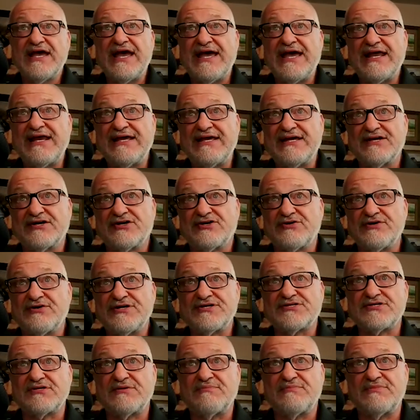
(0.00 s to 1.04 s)
and
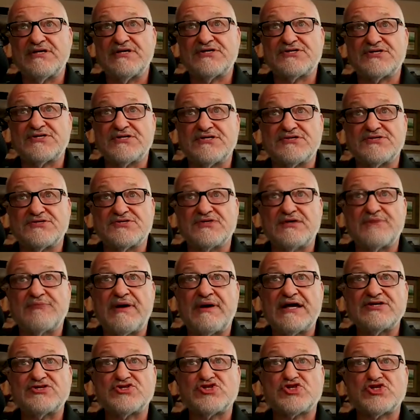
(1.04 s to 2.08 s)
increase emissions
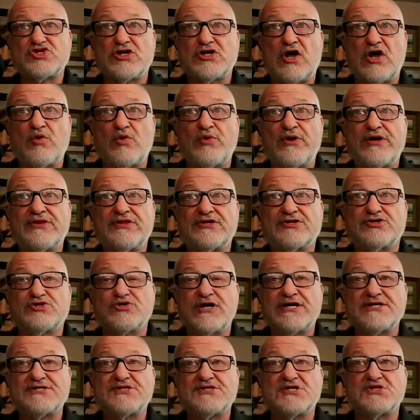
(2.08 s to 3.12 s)
by slowing the
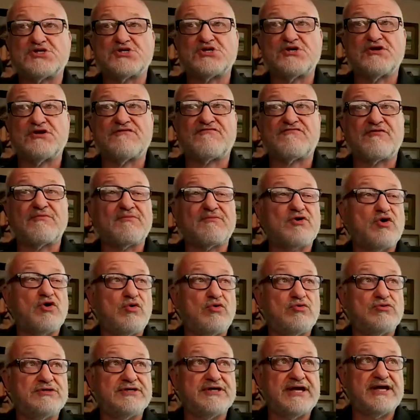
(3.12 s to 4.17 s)
transition from
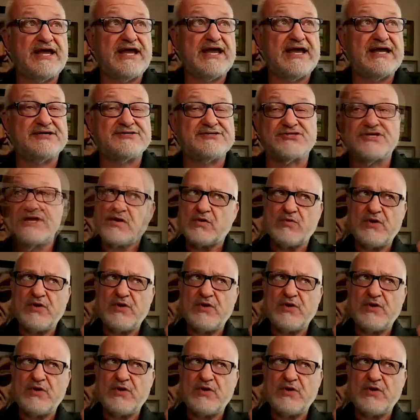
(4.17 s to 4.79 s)
coal to gas.